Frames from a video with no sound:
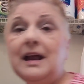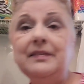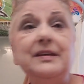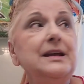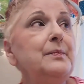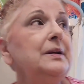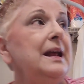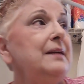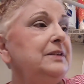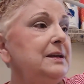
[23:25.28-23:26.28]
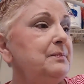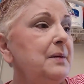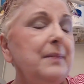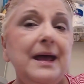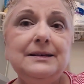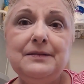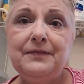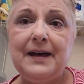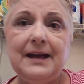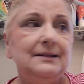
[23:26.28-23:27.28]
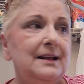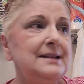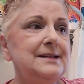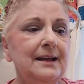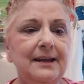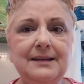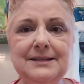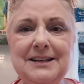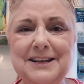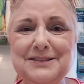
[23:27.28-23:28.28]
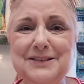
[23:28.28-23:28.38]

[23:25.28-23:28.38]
Y'all, I think I'm going to have to get my magnifying glass. I can't